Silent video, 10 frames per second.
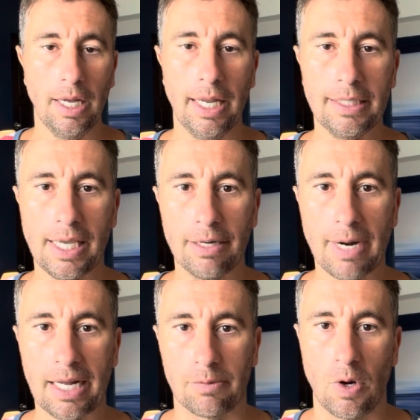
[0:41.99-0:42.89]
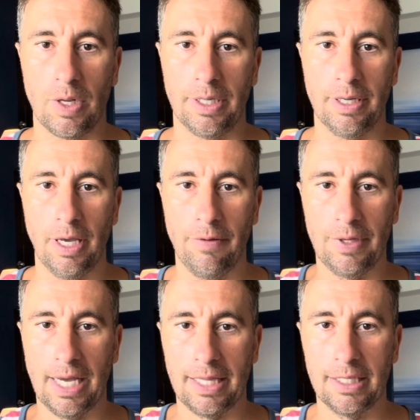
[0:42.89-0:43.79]
let's get rocking and rolling. If
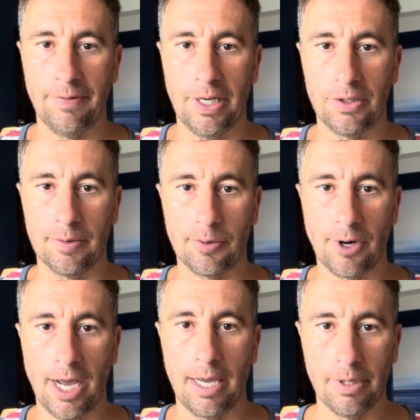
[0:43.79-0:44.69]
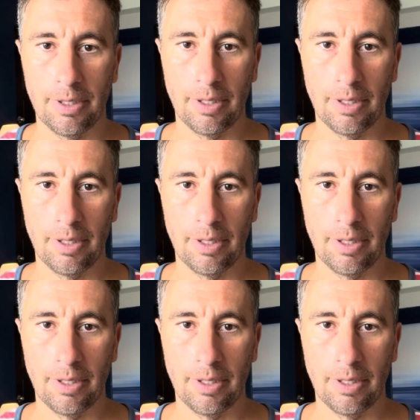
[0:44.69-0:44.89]
you like this video, subscribe.